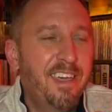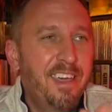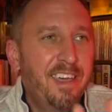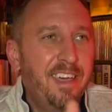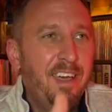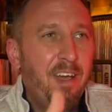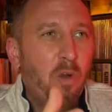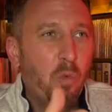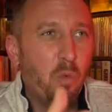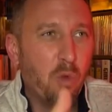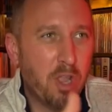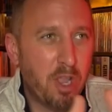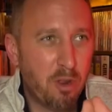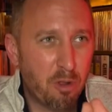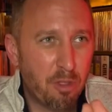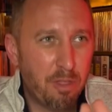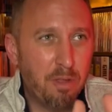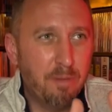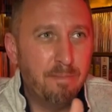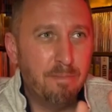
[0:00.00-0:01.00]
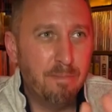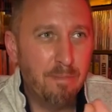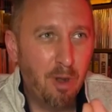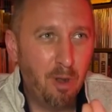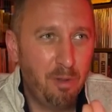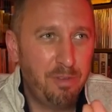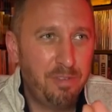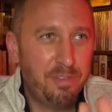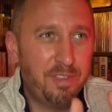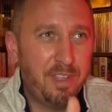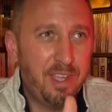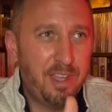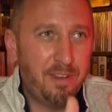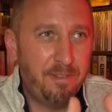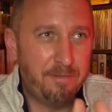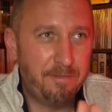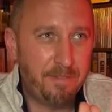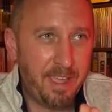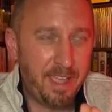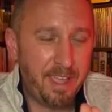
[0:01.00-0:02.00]
we are the most
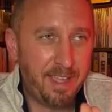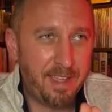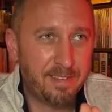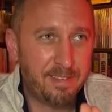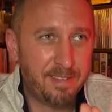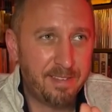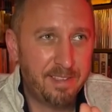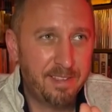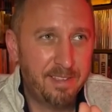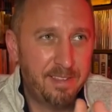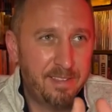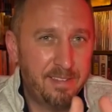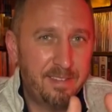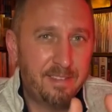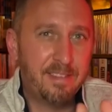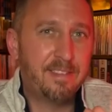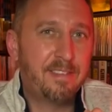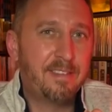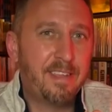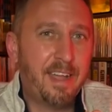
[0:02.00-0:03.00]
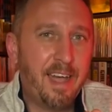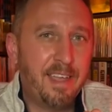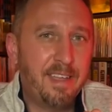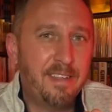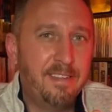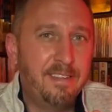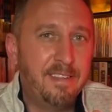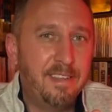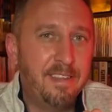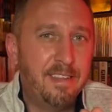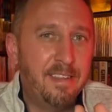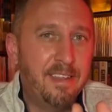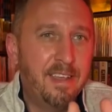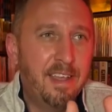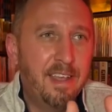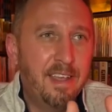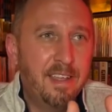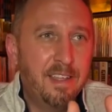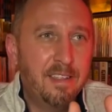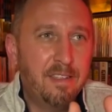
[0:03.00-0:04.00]
advanced society
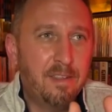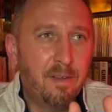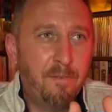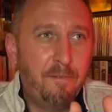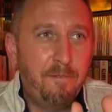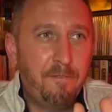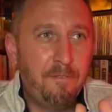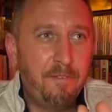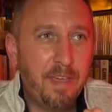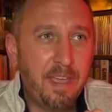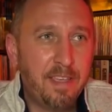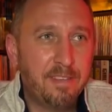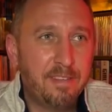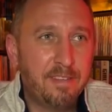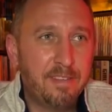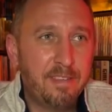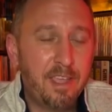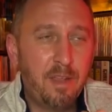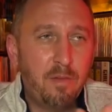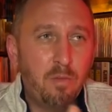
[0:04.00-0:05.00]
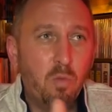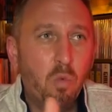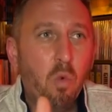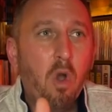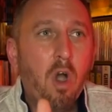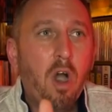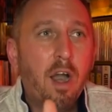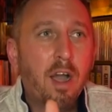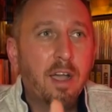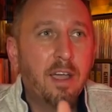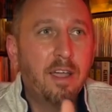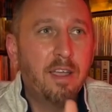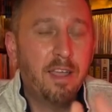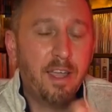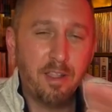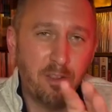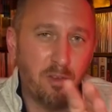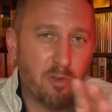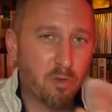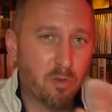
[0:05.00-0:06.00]
to face and walk
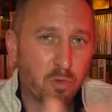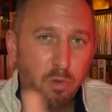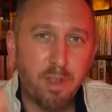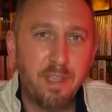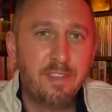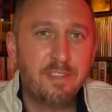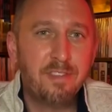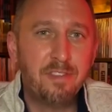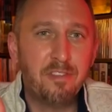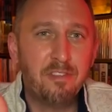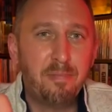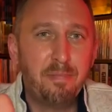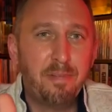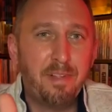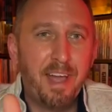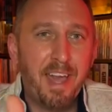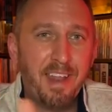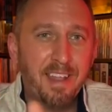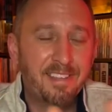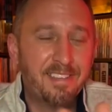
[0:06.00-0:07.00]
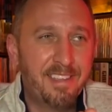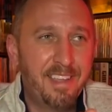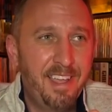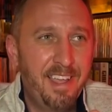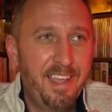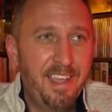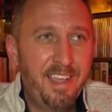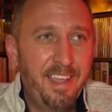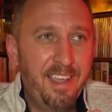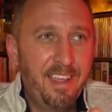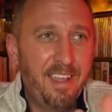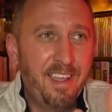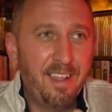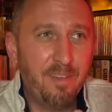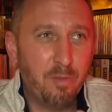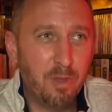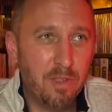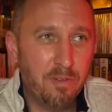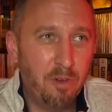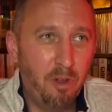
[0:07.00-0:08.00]
and grace this planet. And
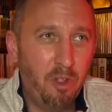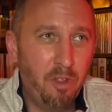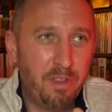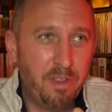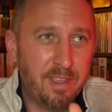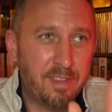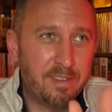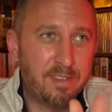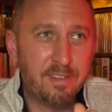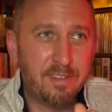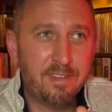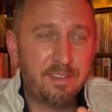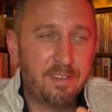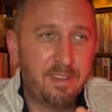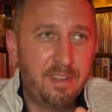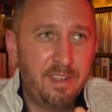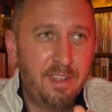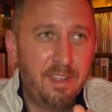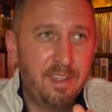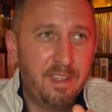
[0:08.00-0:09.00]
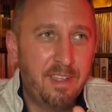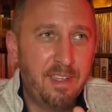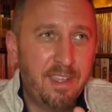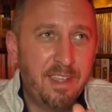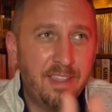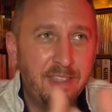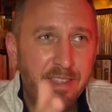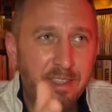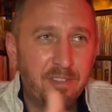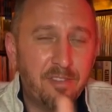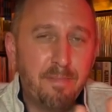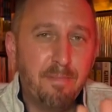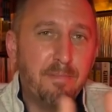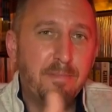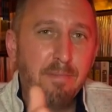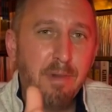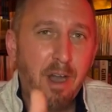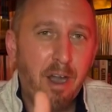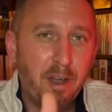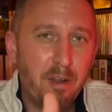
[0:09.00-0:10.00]
we've only existed in this
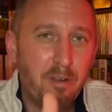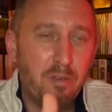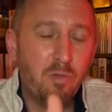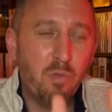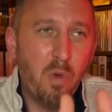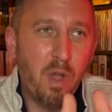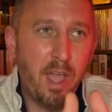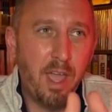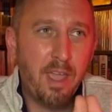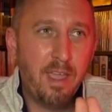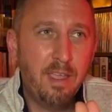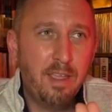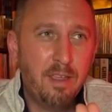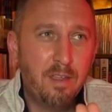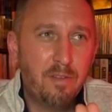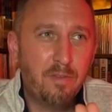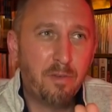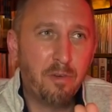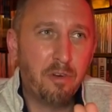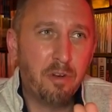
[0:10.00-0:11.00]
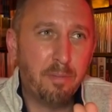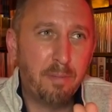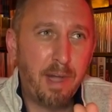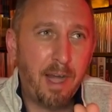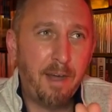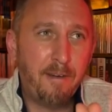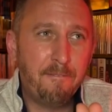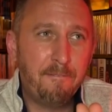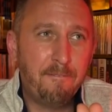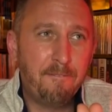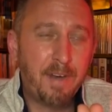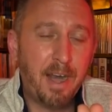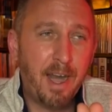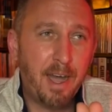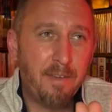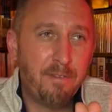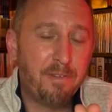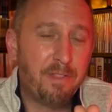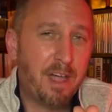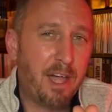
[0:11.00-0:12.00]
modern way for about
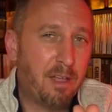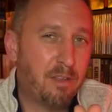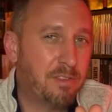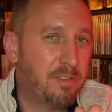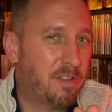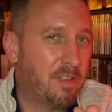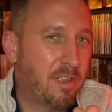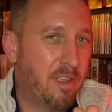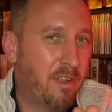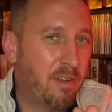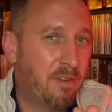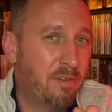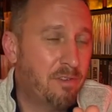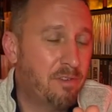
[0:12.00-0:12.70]
5,000 years.